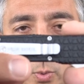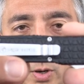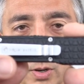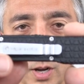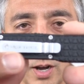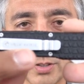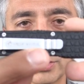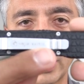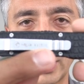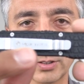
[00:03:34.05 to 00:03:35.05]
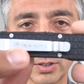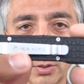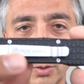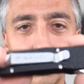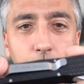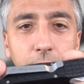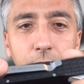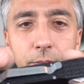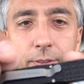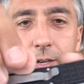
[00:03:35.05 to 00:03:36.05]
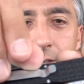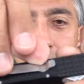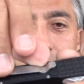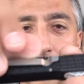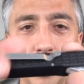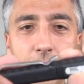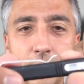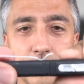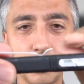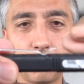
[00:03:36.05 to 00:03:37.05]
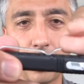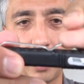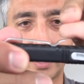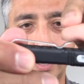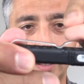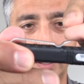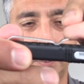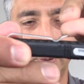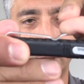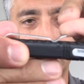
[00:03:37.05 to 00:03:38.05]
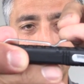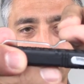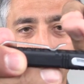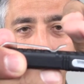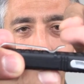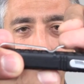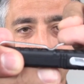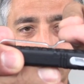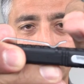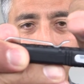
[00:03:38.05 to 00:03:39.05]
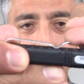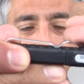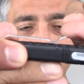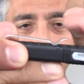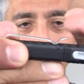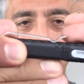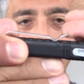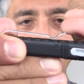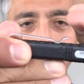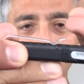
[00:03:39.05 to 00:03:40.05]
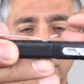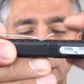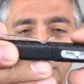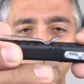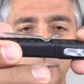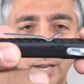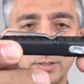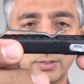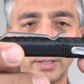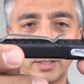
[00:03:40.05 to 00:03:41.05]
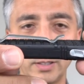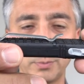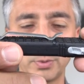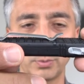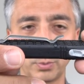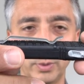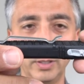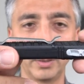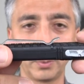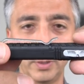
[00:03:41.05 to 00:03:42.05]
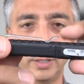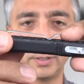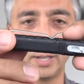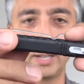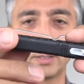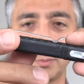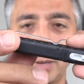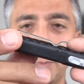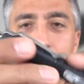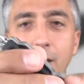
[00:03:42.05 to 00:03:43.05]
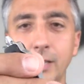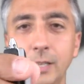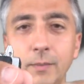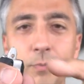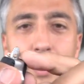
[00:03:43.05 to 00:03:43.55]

Wilcox Tactical right on there. That's the pocket clip, and you can see the pocket clip actually clips really, really tight to my pocket.